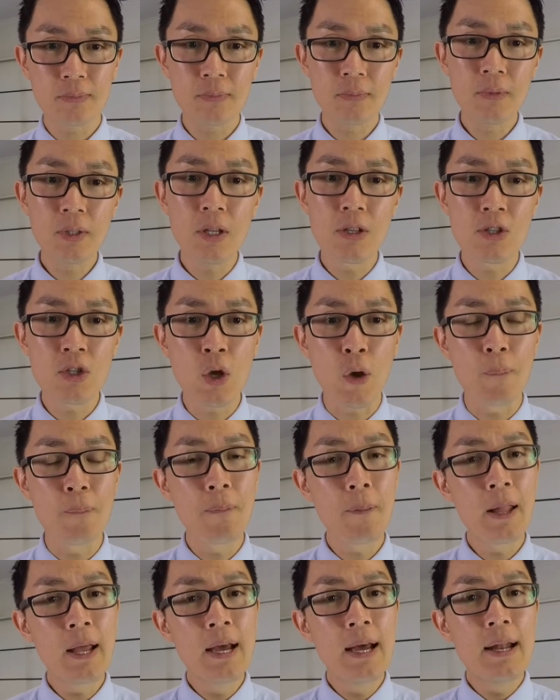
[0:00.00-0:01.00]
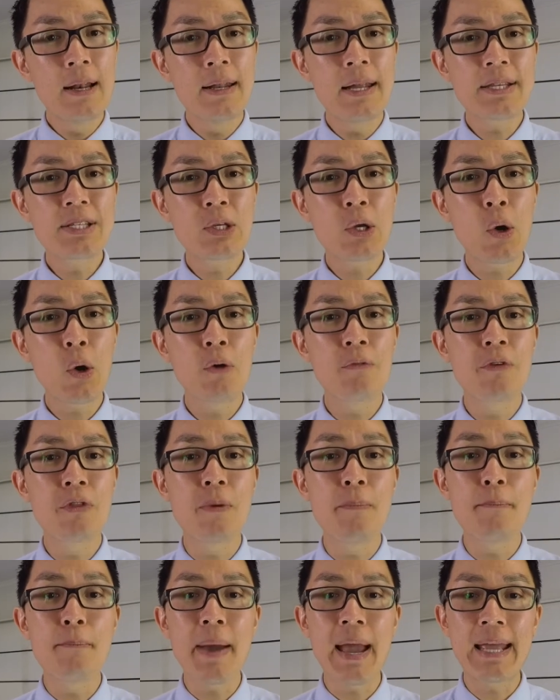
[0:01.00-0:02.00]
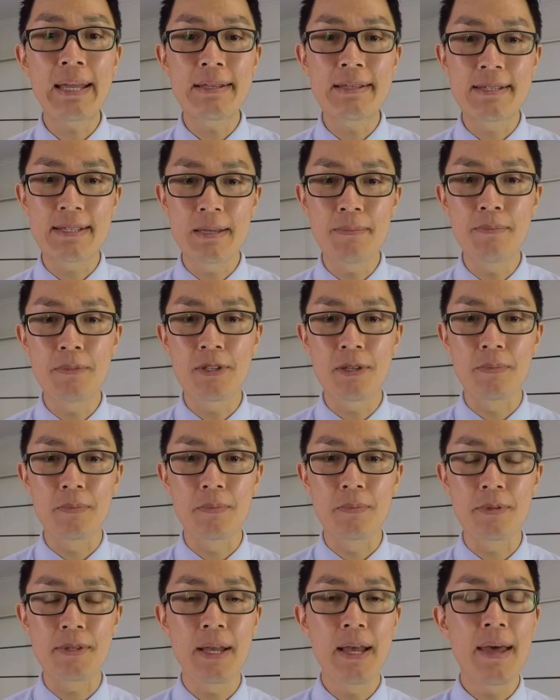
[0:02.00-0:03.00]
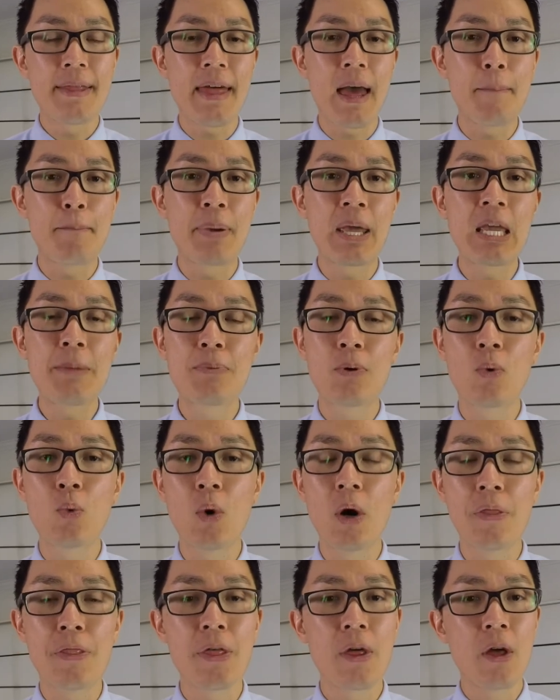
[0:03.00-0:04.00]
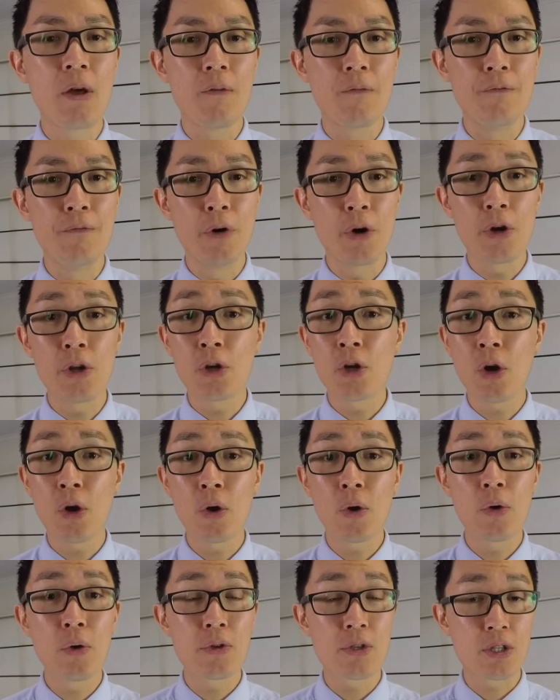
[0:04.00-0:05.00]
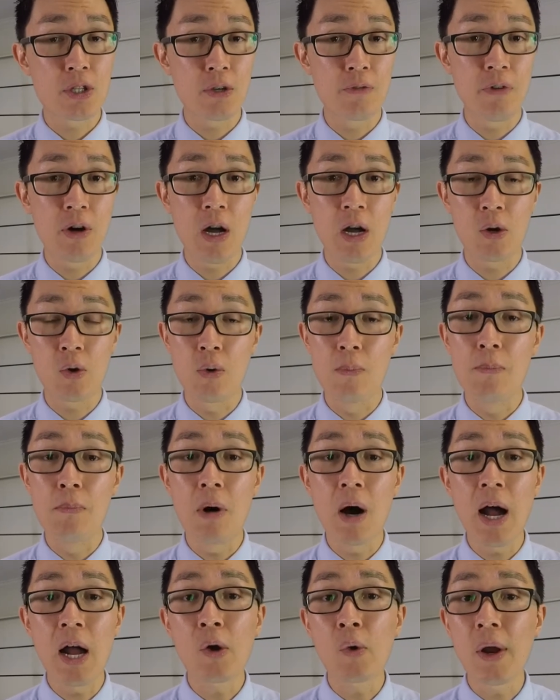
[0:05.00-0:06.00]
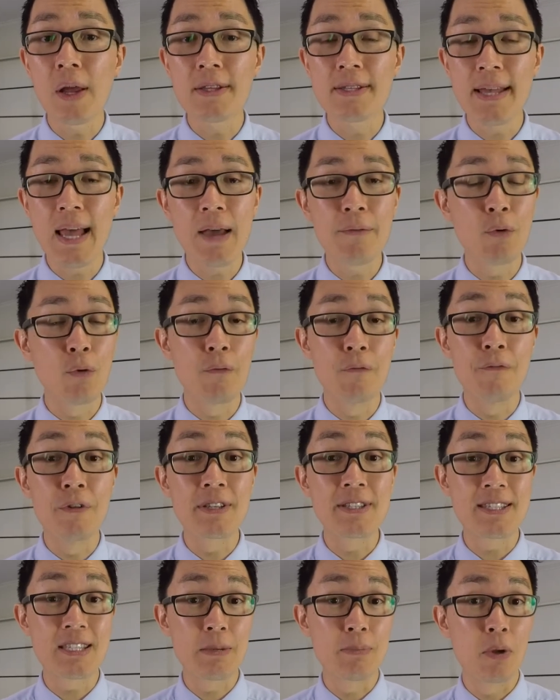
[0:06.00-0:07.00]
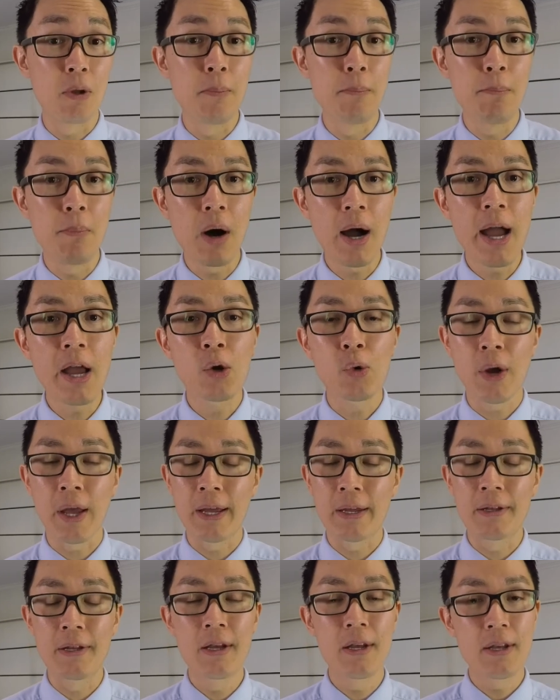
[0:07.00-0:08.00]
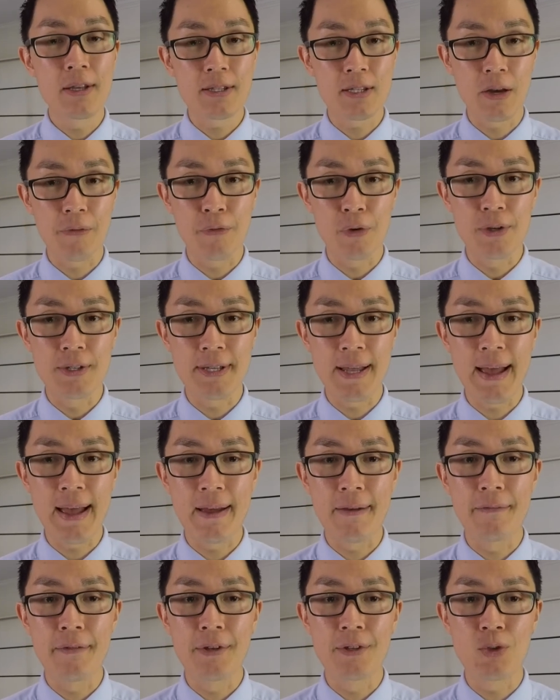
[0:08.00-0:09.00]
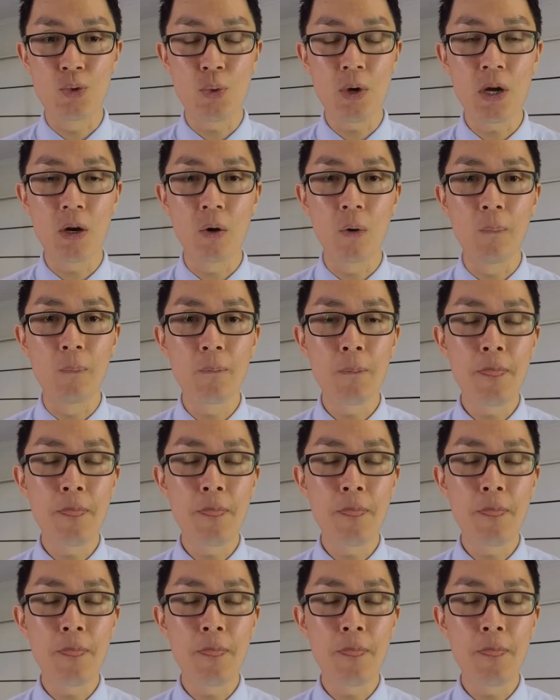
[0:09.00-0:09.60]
So, let's go over the main symptoms that people with vertigo, cervical migraines have, or vestibular migraine sufferers have as well.